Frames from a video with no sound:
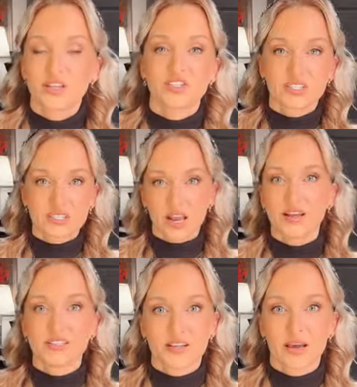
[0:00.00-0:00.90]
it just
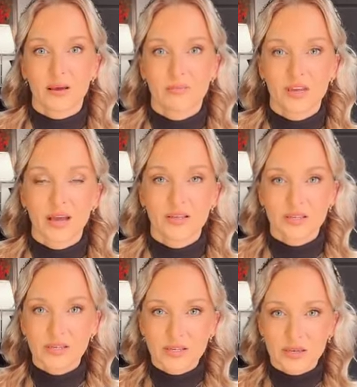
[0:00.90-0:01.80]
stays there,
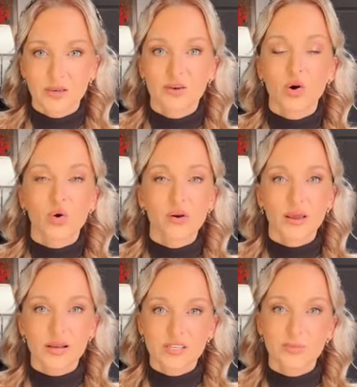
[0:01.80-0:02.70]
and in
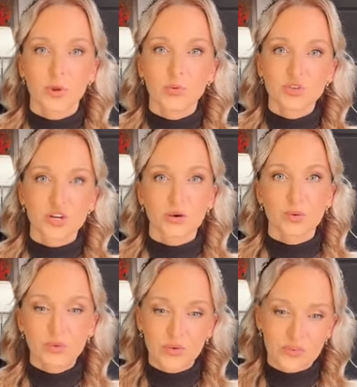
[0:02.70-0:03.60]
chronic
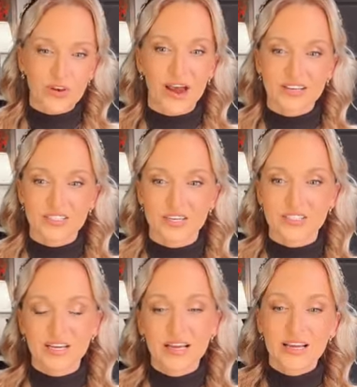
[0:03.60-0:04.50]
exposure will affect
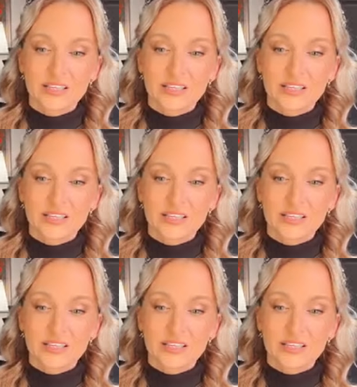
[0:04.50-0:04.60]
it.